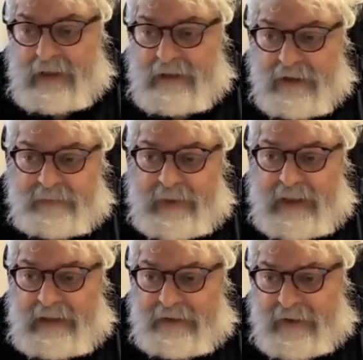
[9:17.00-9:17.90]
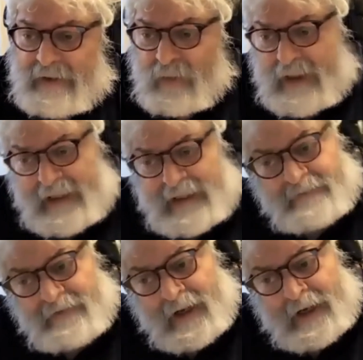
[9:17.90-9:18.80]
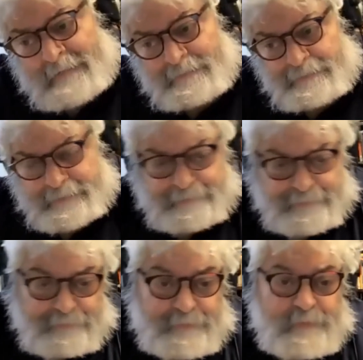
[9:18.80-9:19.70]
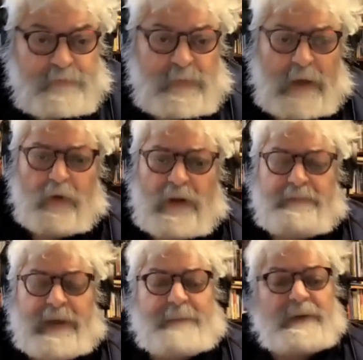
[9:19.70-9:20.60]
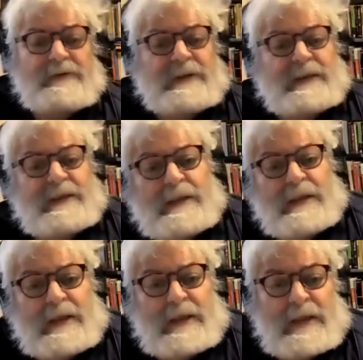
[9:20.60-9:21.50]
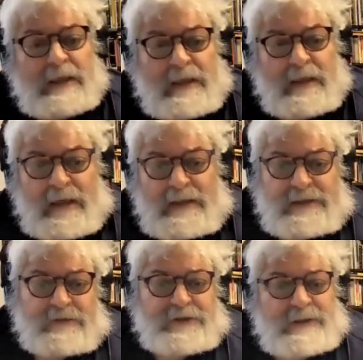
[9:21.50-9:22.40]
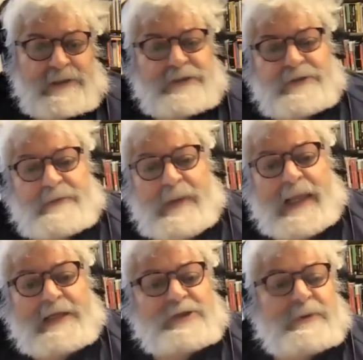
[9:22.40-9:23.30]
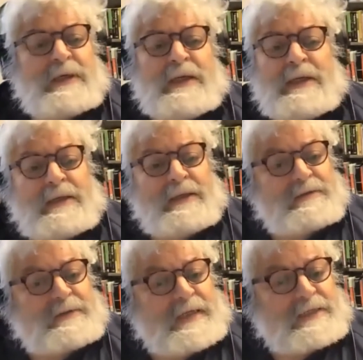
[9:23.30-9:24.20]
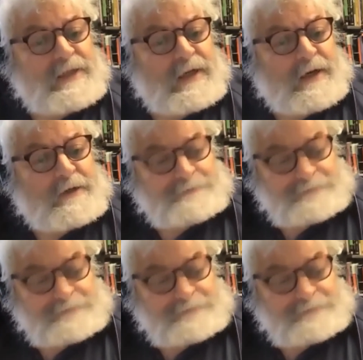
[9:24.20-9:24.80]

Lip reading: took me under their wing, if you like, were the people who did social issues and management, CSR,